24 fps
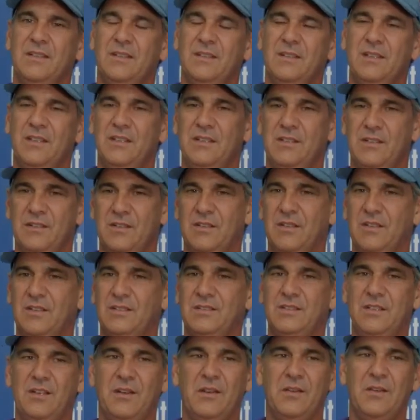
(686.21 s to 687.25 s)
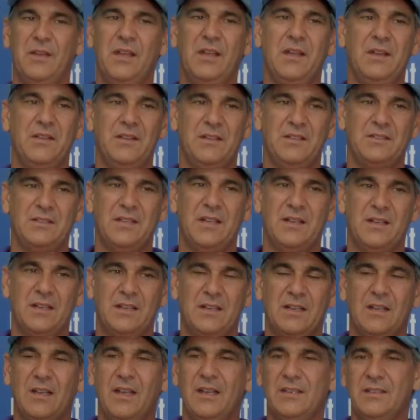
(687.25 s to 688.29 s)
then you're gonna see all the hair that's kind of
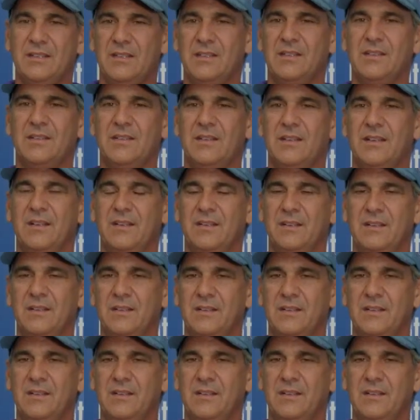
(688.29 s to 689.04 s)
collected on there.